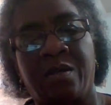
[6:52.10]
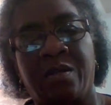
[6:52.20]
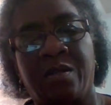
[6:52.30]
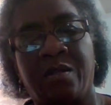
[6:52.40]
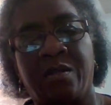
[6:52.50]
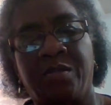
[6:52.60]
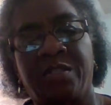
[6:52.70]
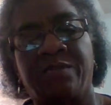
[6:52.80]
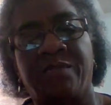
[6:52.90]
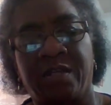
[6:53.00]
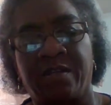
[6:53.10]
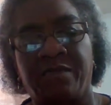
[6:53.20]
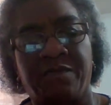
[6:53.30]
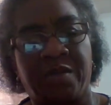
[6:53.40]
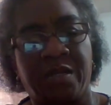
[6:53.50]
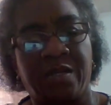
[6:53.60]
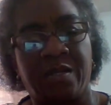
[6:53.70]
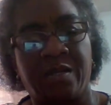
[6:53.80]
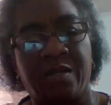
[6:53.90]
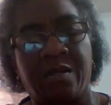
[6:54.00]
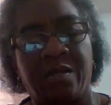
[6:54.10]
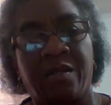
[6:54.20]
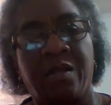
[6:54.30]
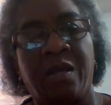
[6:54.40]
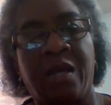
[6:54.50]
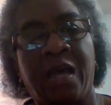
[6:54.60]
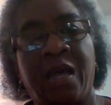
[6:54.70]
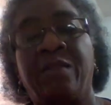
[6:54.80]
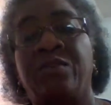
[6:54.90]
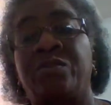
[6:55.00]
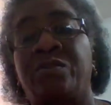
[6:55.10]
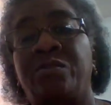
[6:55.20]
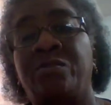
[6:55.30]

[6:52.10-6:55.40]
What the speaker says: Let me see if I can find it. And there's also a